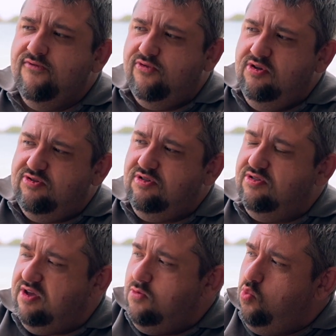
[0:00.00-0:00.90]
For
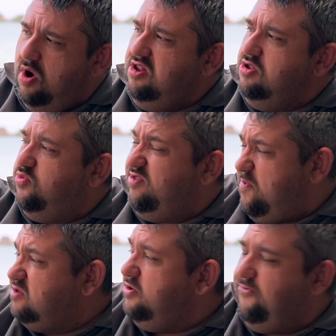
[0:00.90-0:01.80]
instance, in wind,
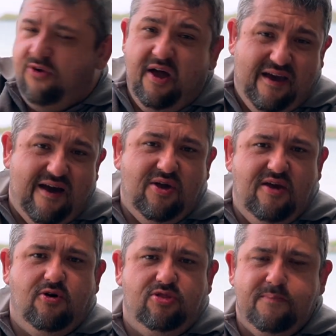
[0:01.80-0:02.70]
especially flying out
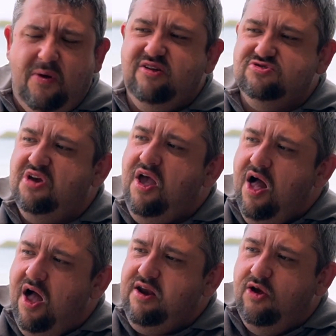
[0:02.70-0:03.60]
here on the beach,
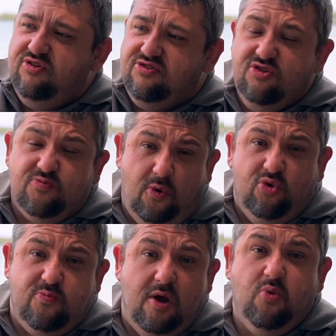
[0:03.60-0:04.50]
I notice in
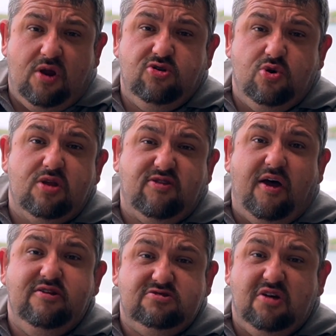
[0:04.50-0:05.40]
sports mode, when I do a
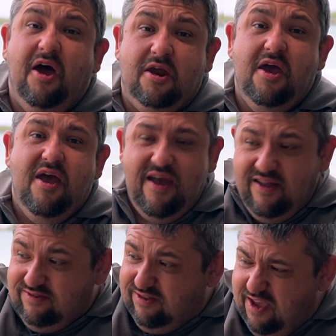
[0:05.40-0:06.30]
tight turn,
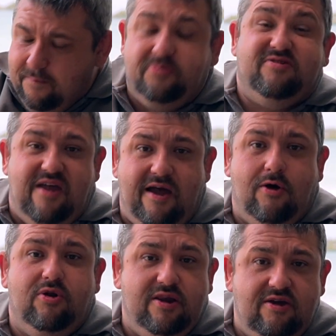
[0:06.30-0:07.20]
it dips
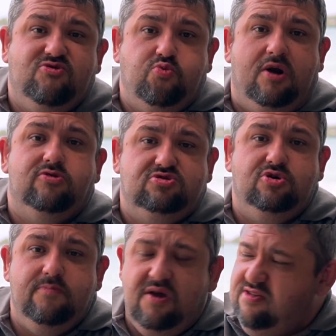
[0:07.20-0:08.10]
down at least 1 or
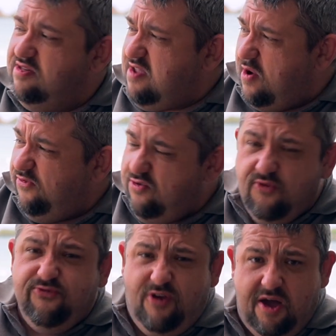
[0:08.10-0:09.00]
2 meters. Now, if
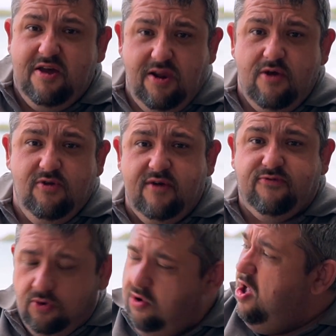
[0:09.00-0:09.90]
you're flying low
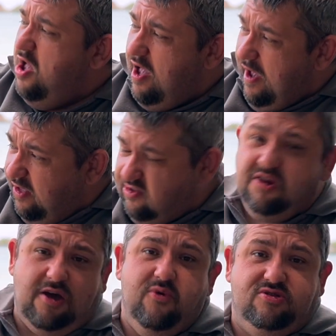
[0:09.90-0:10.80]
level, it's
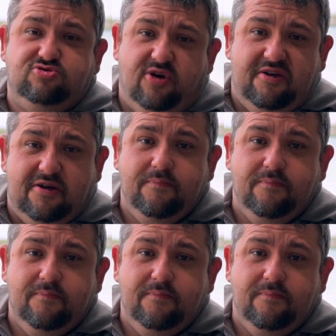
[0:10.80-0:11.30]
gonna go in the drink.